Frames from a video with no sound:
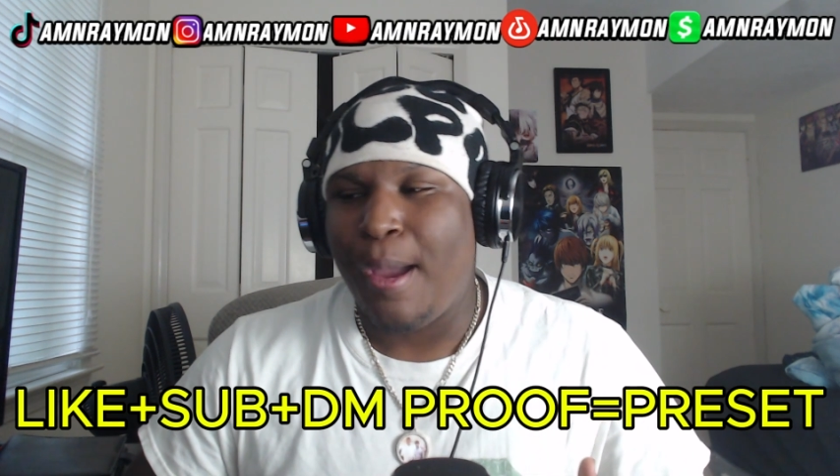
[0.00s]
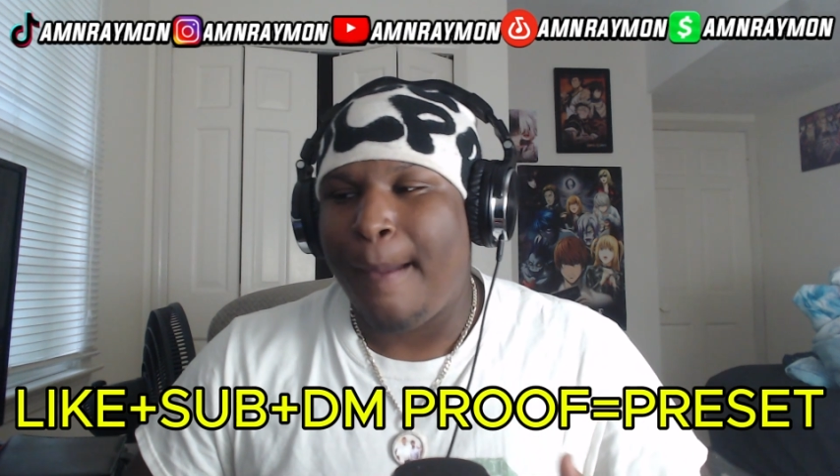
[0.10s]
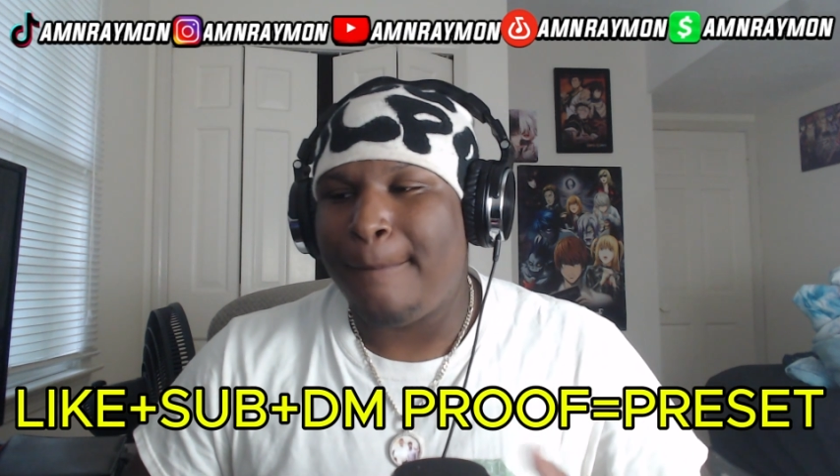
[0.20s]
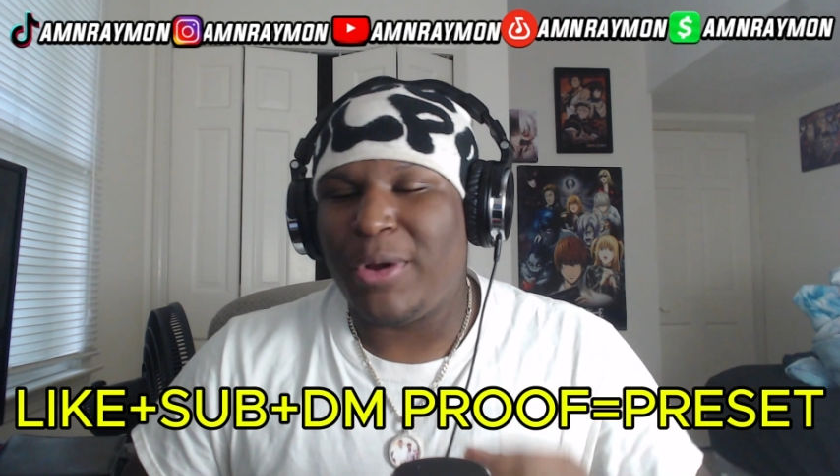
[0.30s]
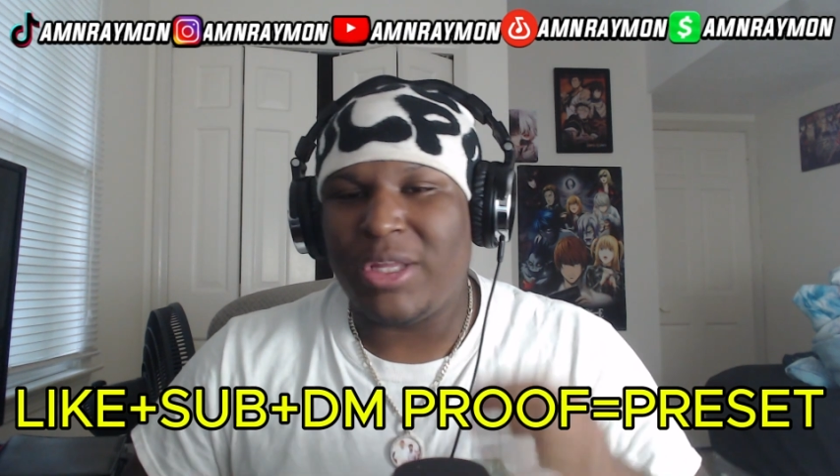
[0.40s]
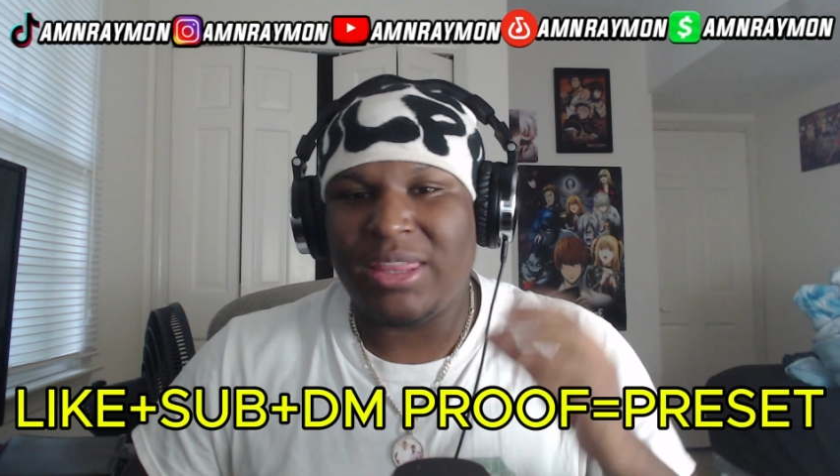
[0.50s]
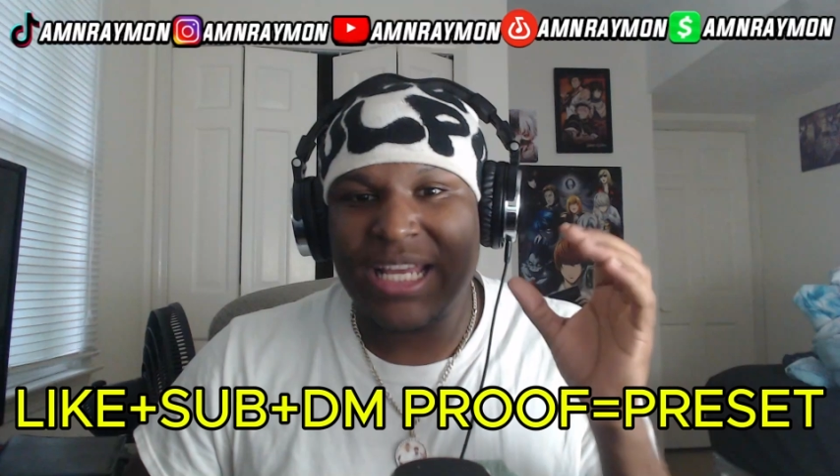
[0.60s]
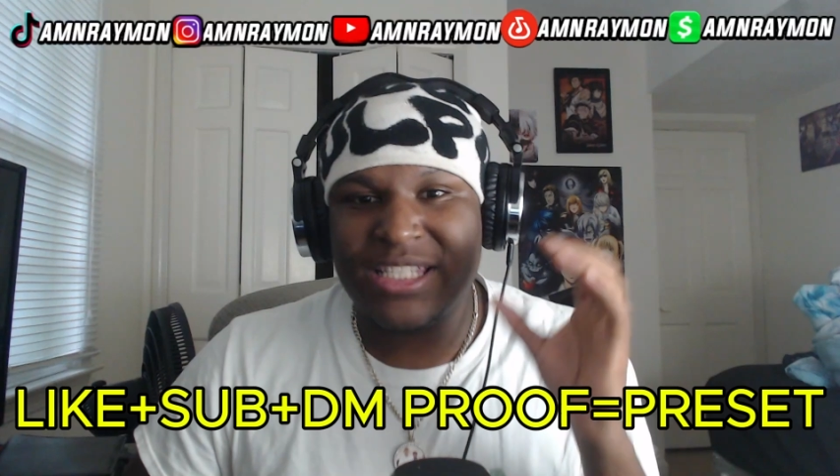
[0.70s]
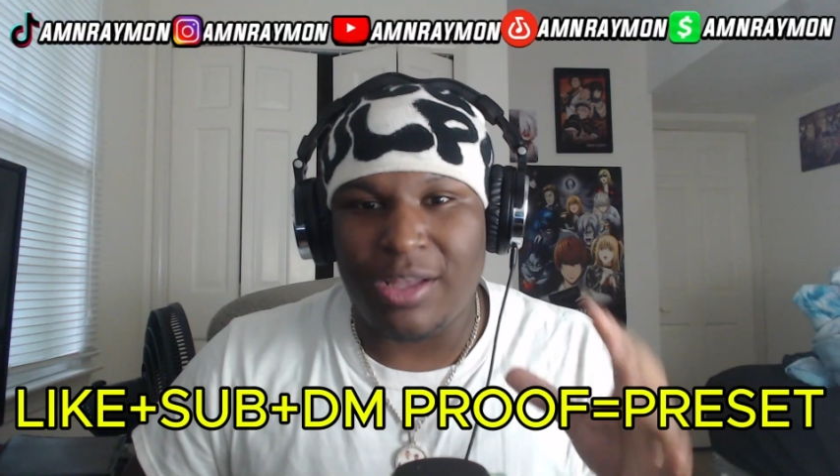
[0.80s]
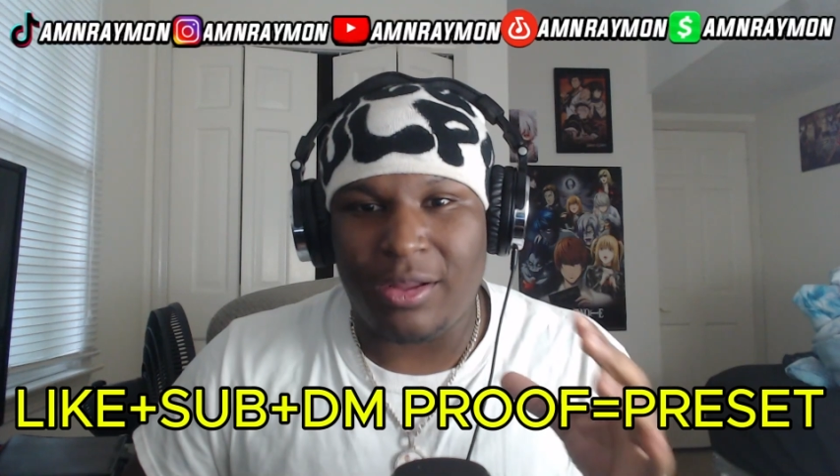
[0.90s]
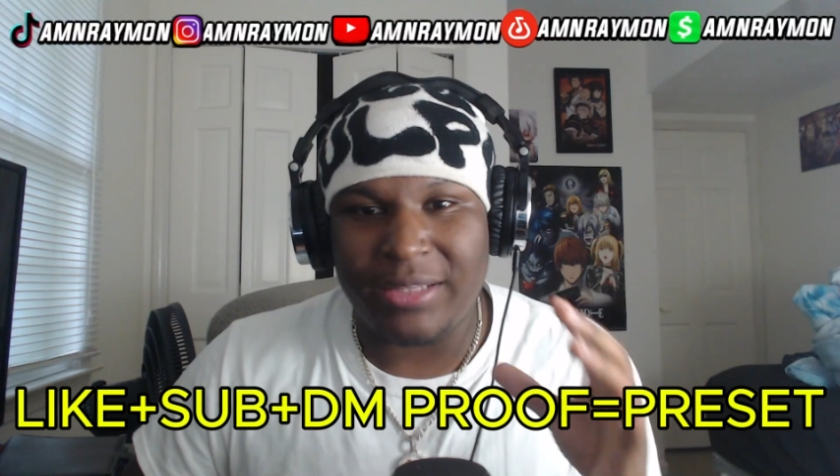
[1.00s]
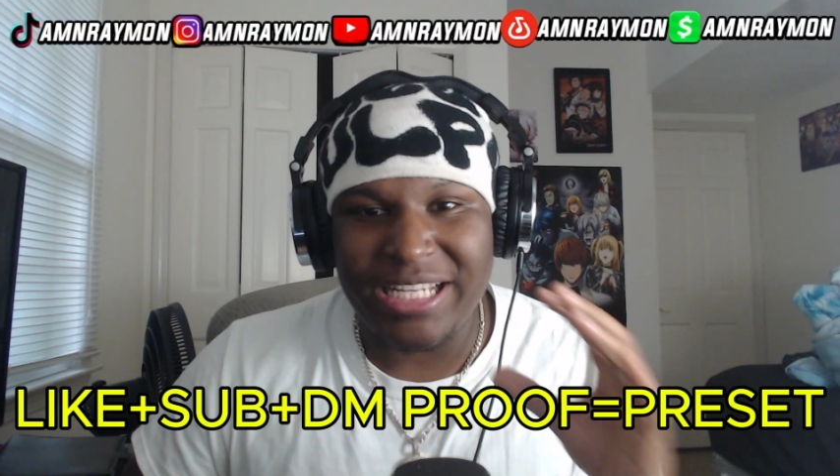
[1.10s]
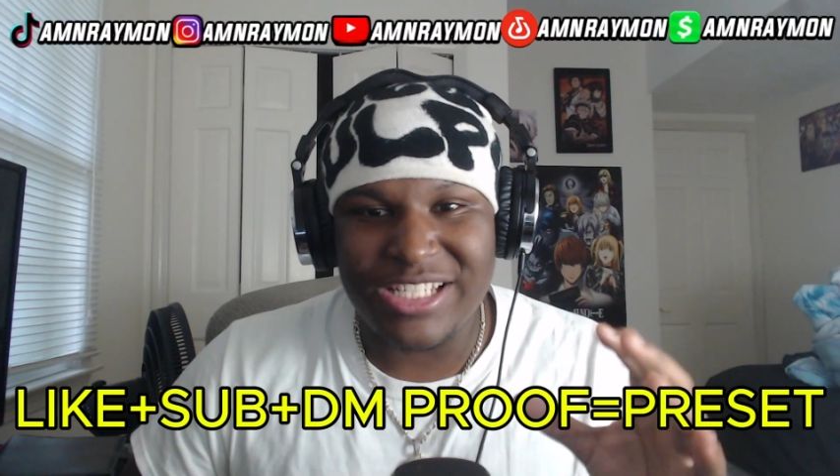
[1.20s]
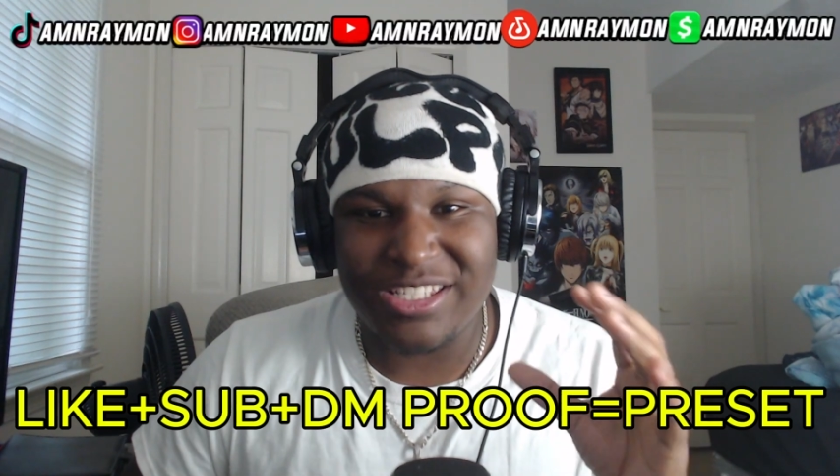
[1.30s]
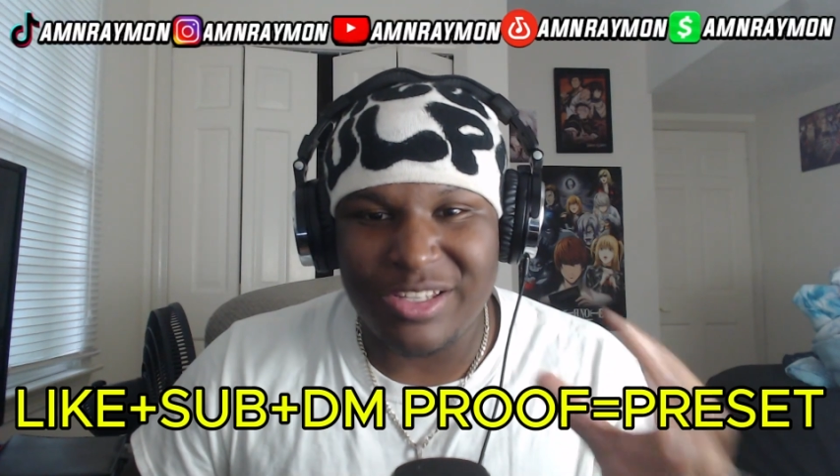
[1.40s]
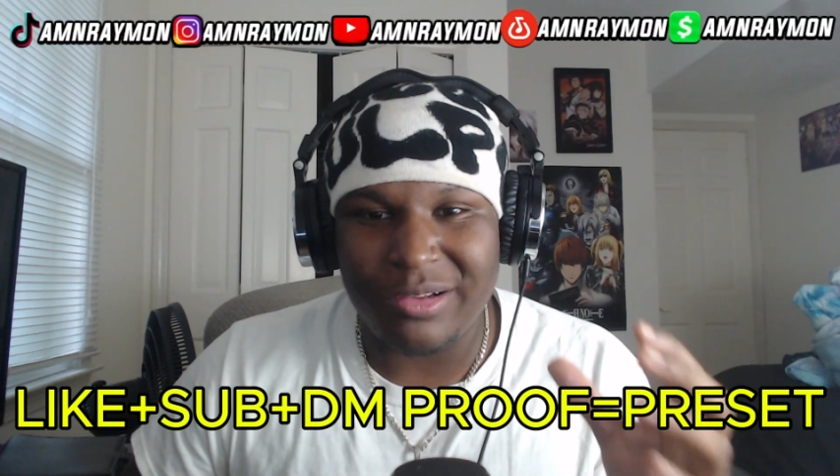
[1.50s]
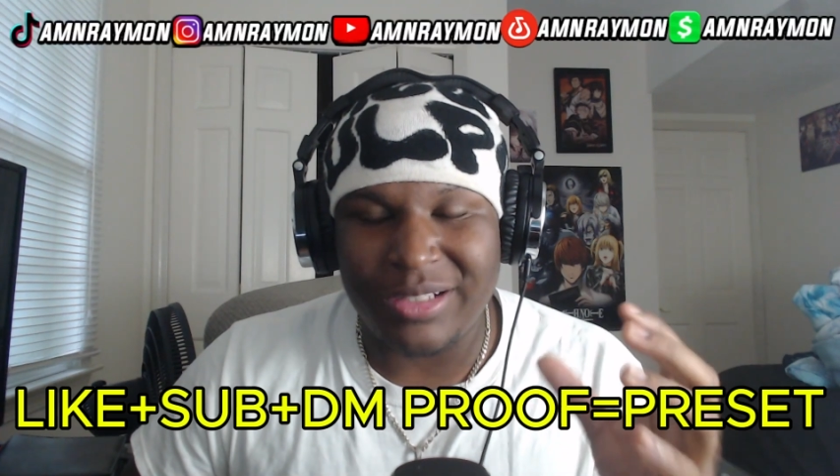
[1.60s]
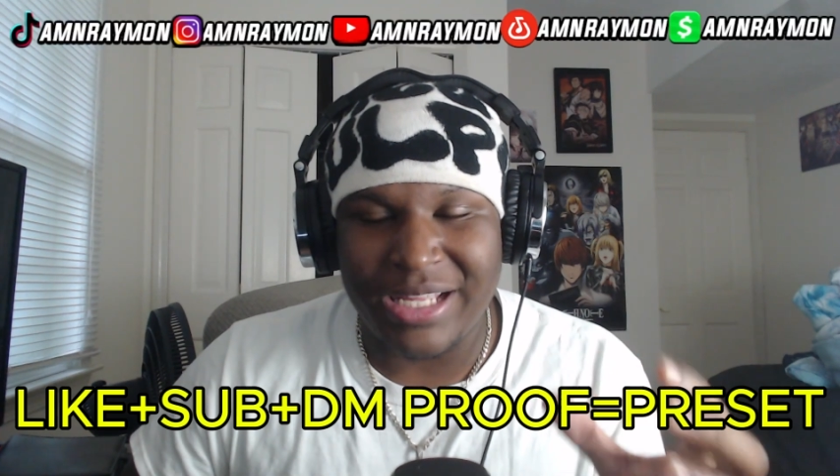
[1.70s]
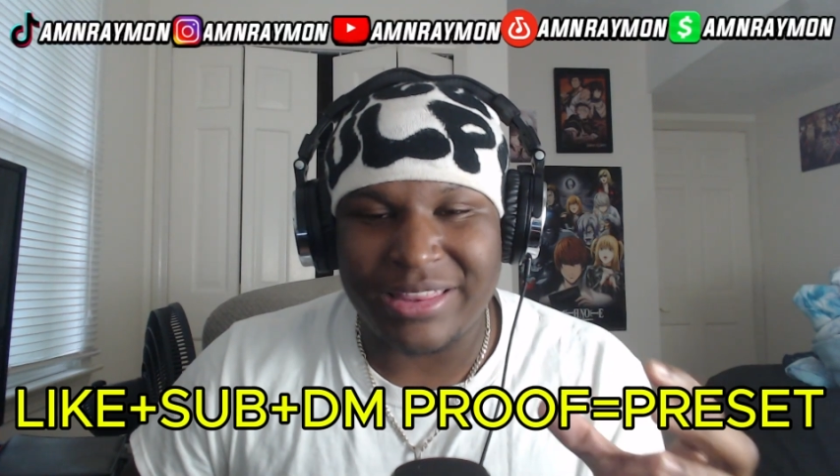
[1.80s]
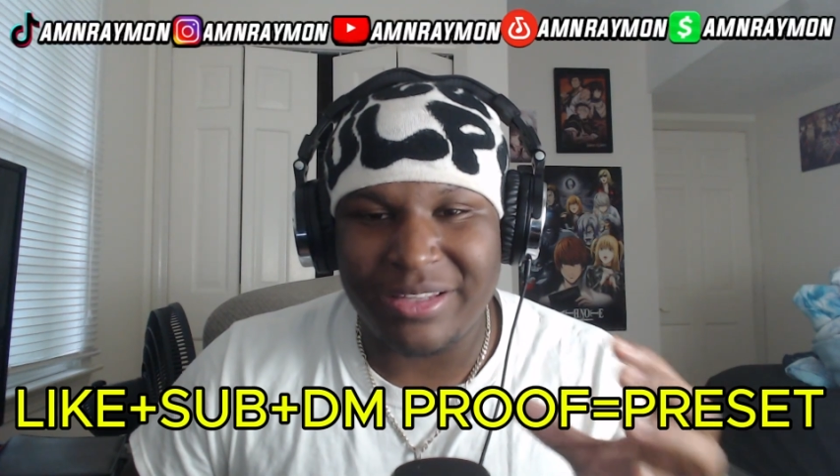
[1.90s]
But they saw, they just saw,
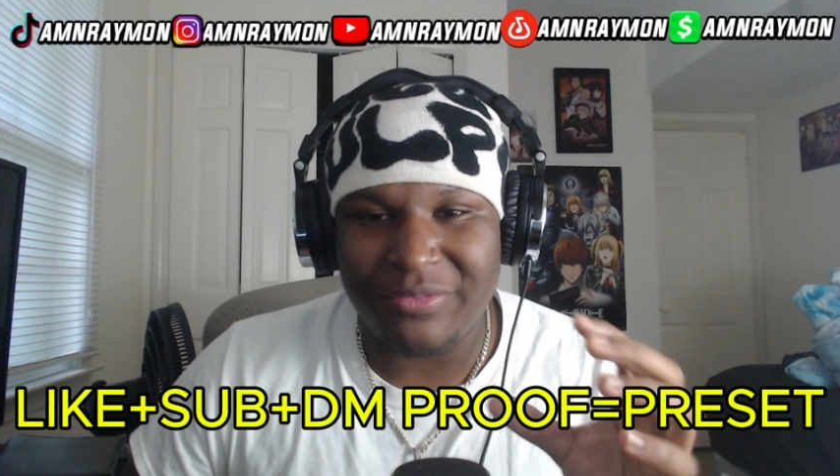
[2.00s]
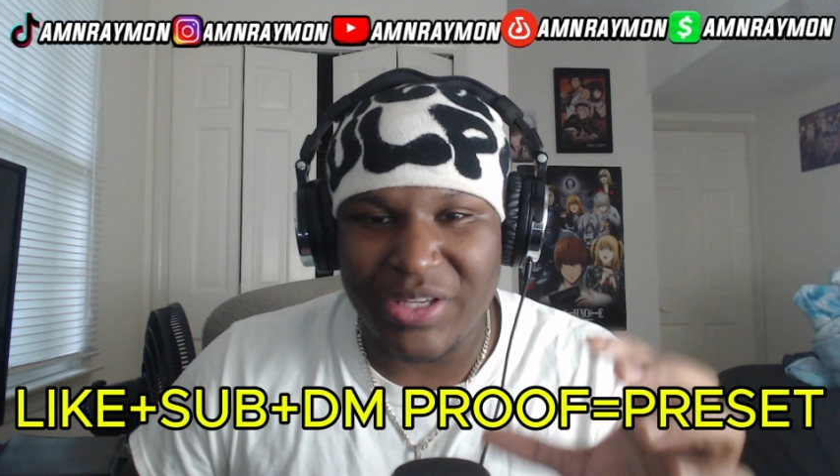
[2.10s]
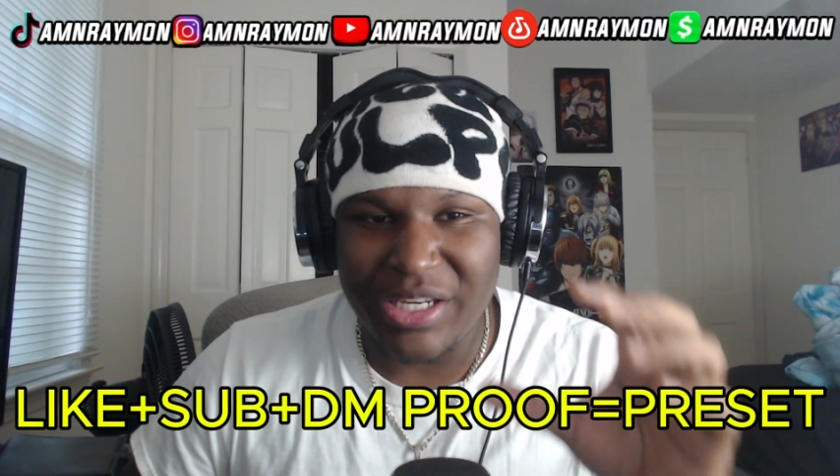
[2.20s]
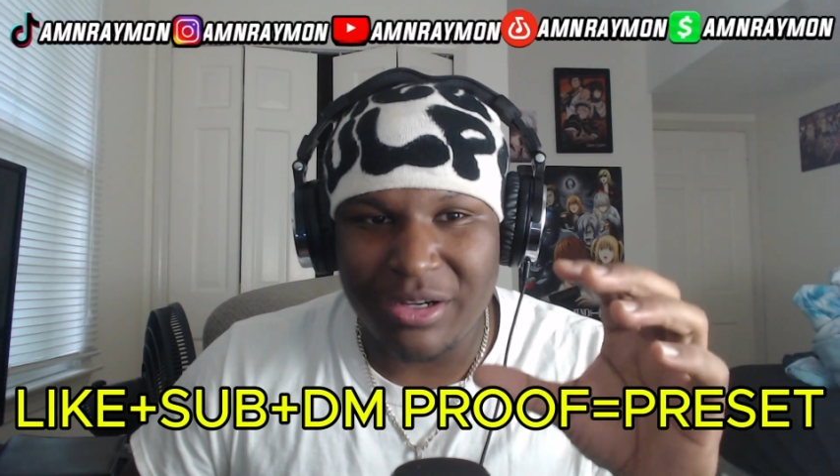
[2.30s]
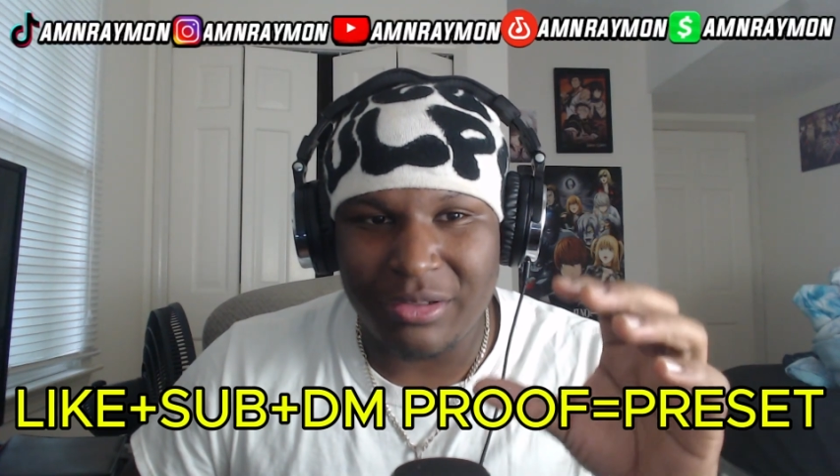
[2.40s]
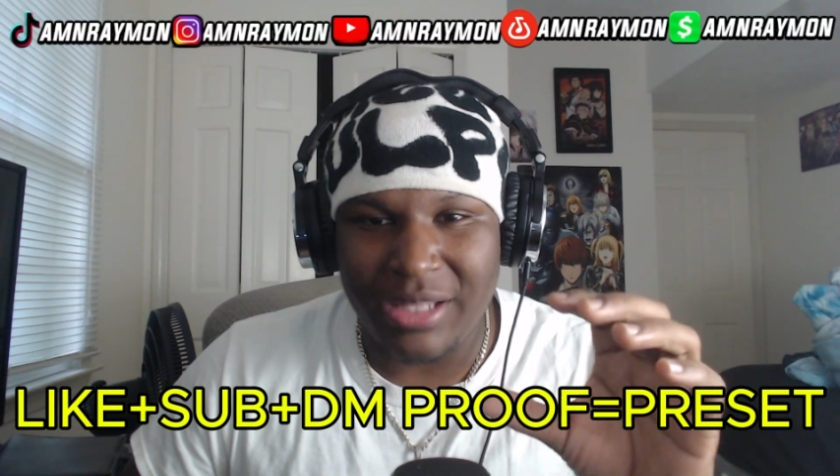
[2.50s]
like, the video,